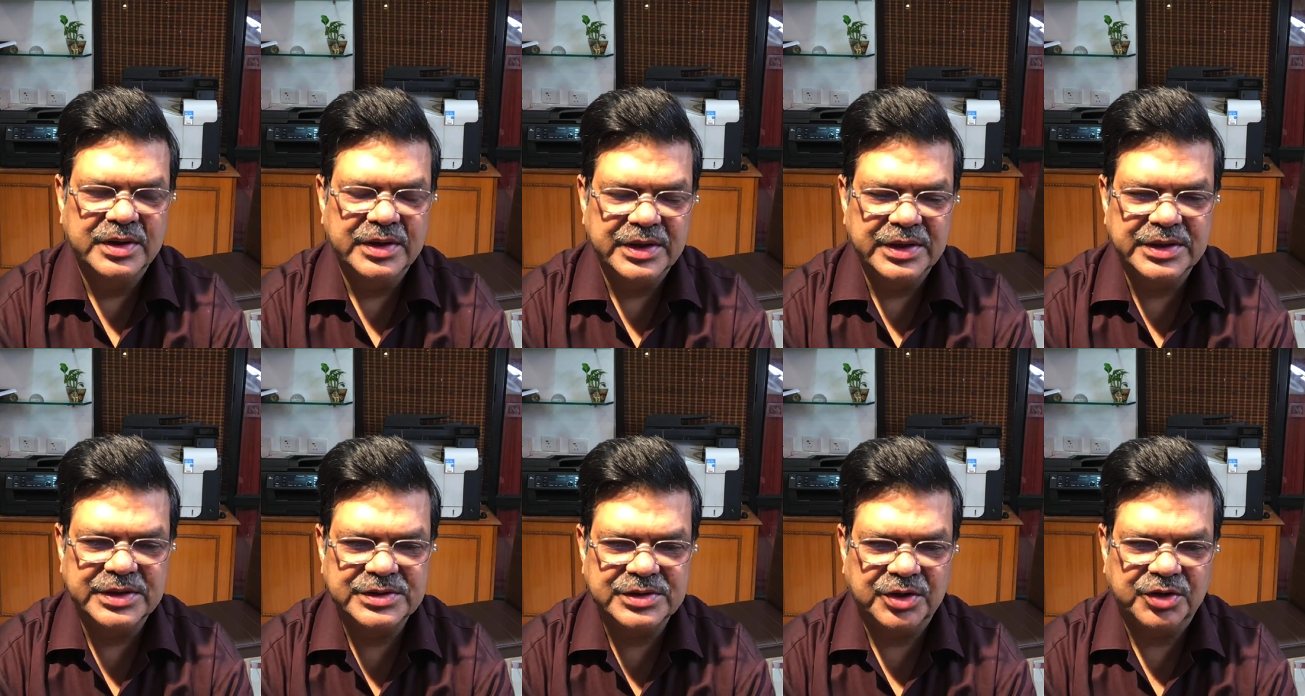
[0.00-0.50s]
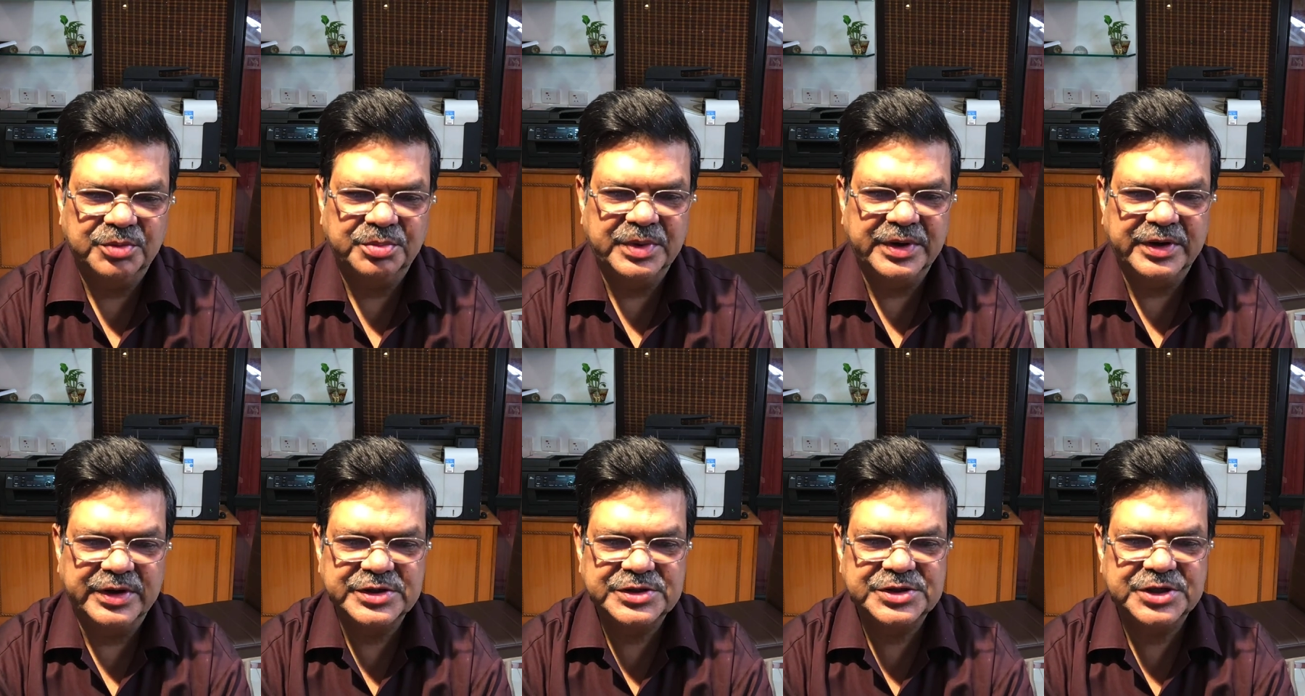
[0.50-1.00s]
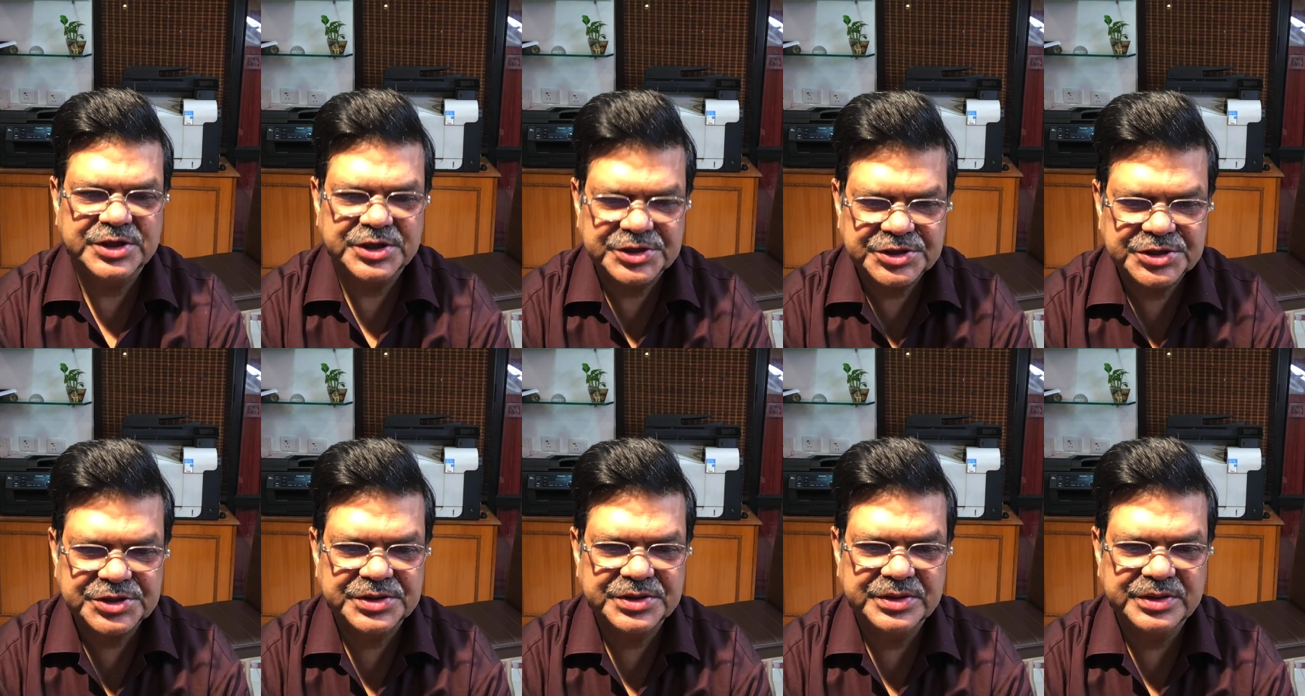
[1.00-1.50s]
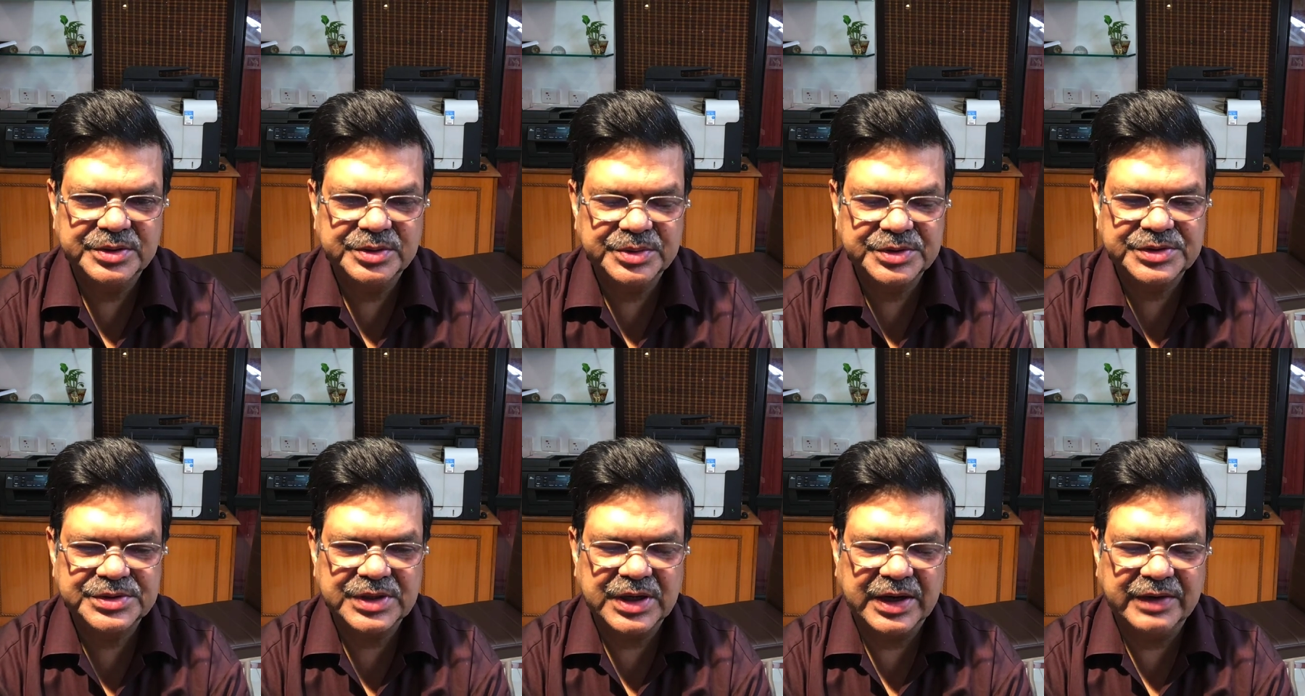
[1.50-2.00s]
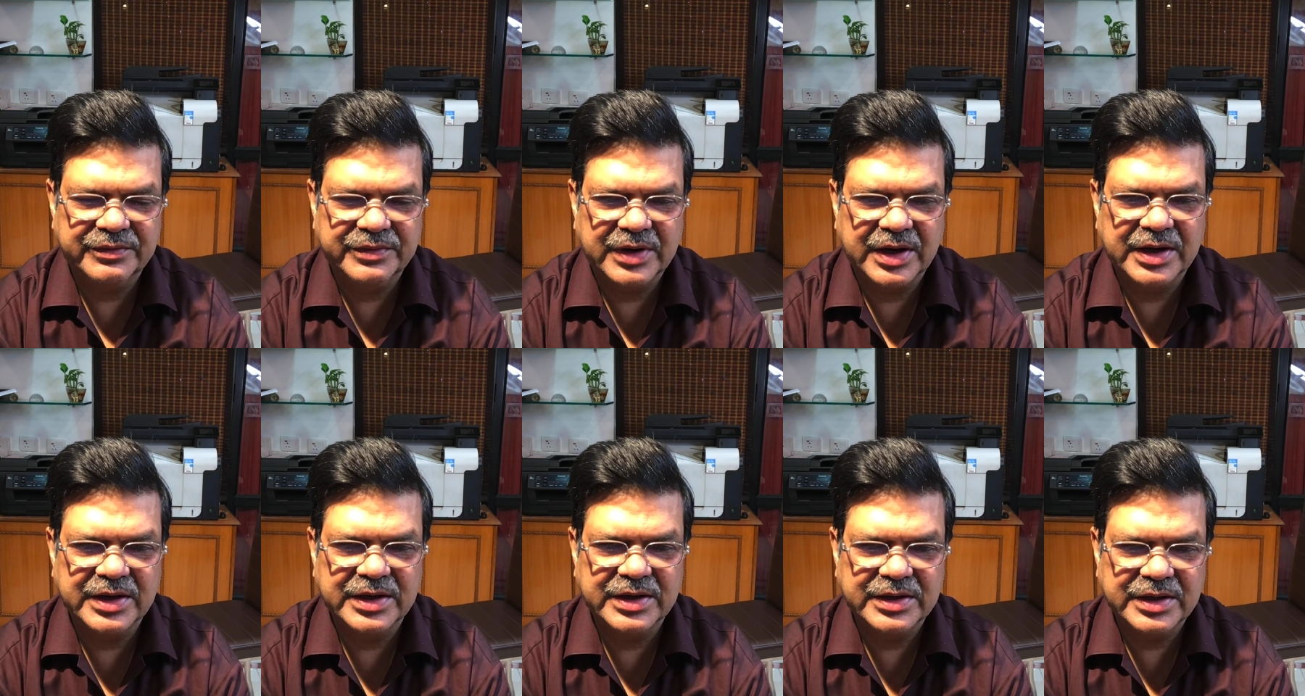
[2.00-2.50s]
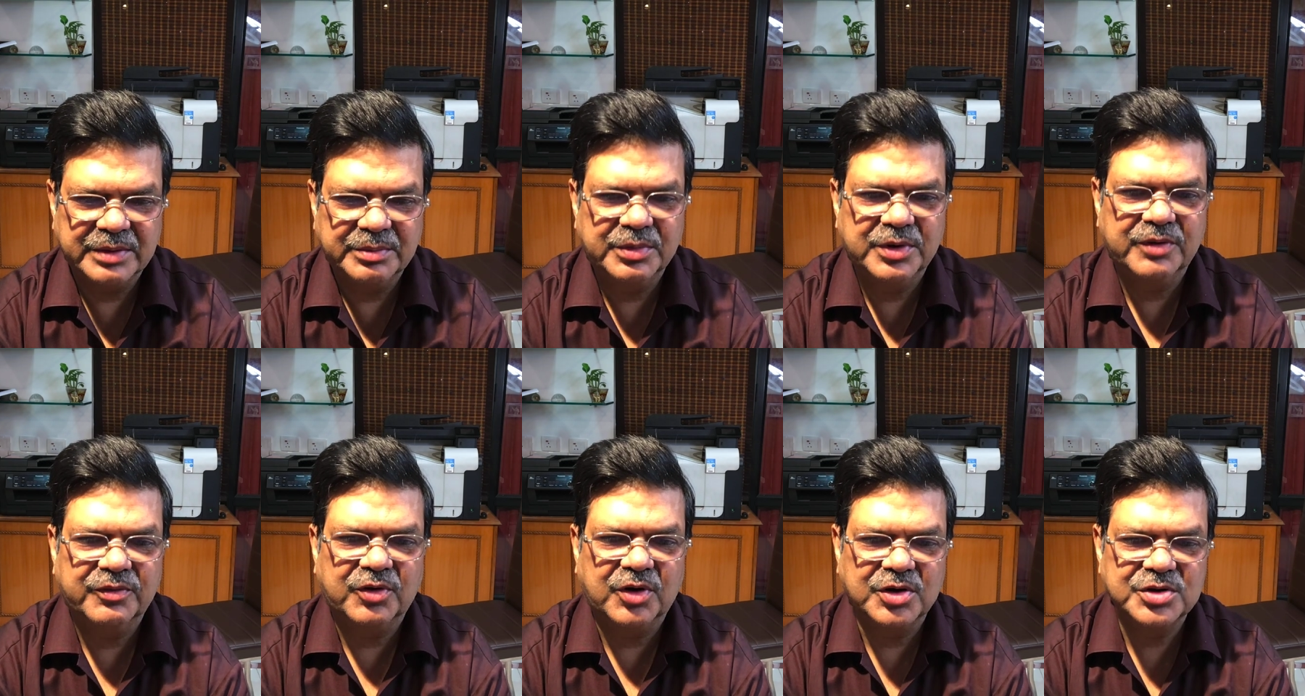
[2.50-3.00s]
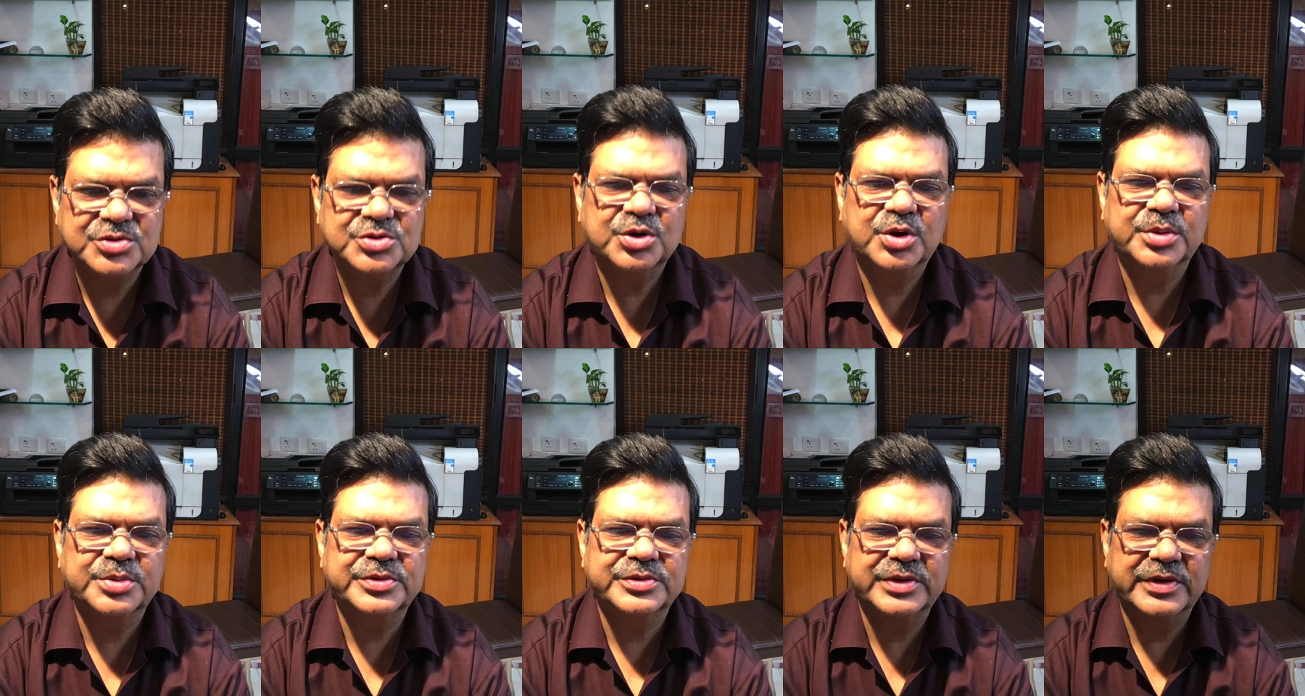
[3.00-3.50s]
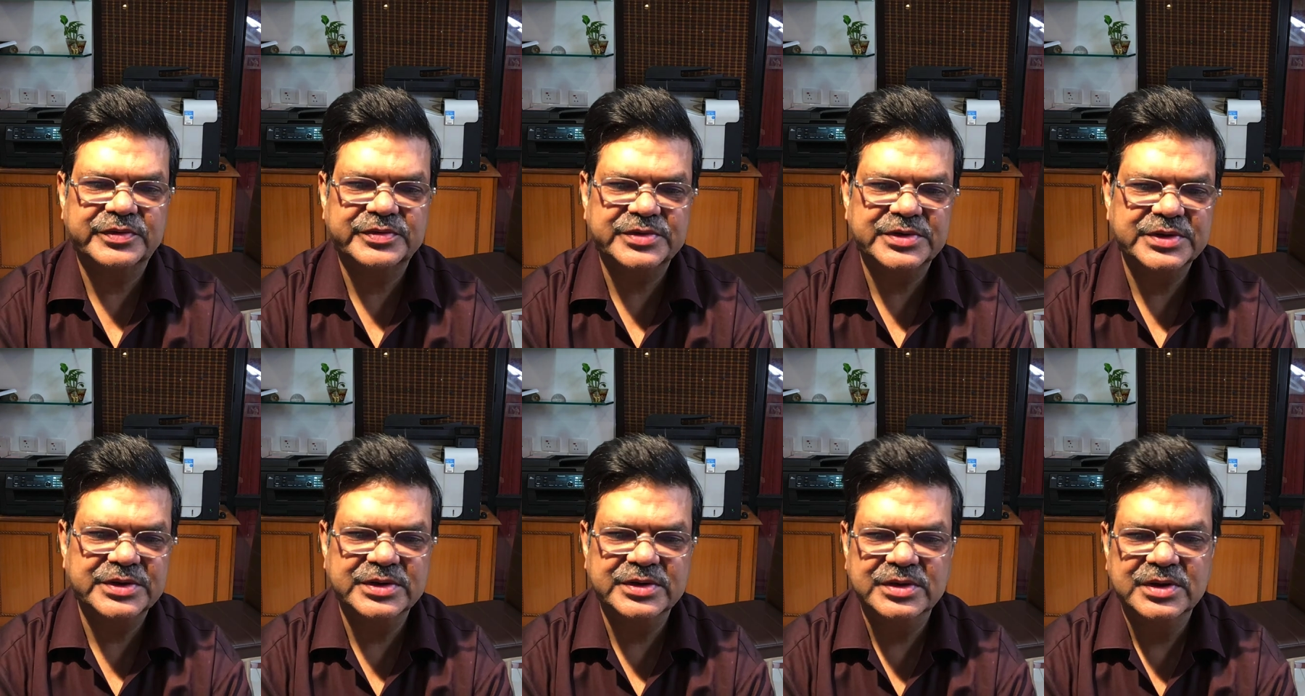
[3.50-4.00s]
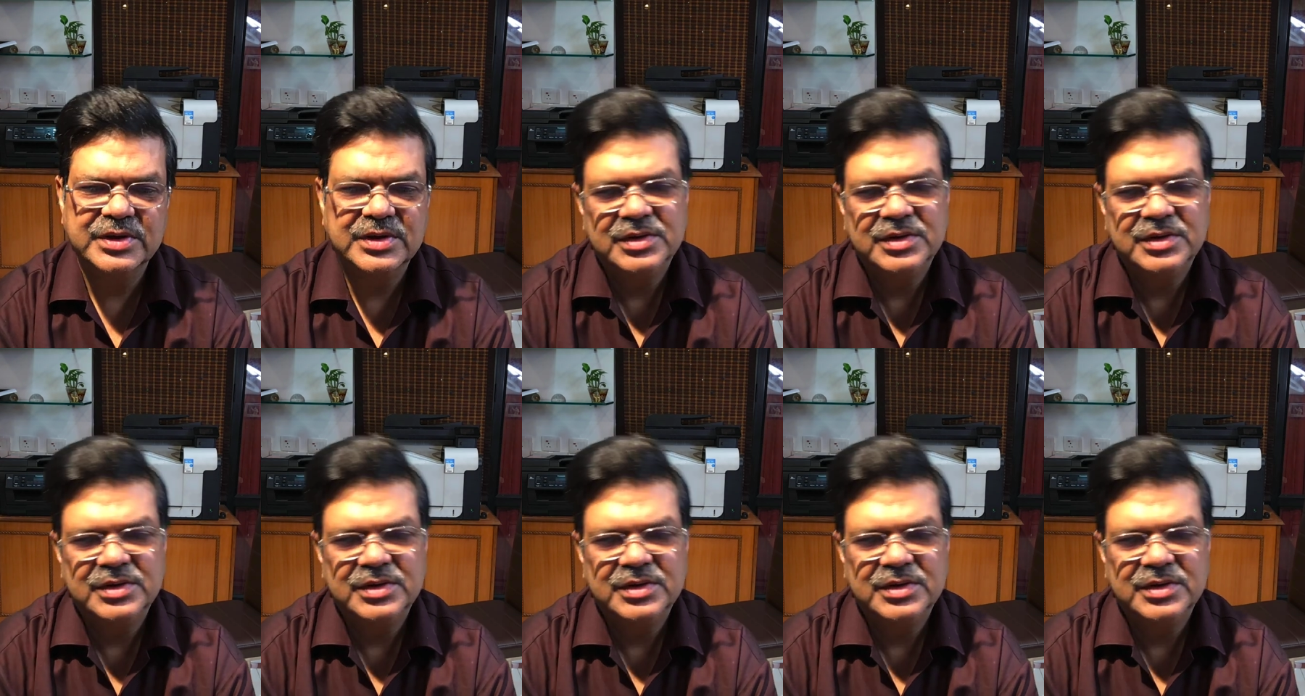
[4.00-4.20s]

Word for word: It is out of my research, which I have done a number of horoscopes. I've seen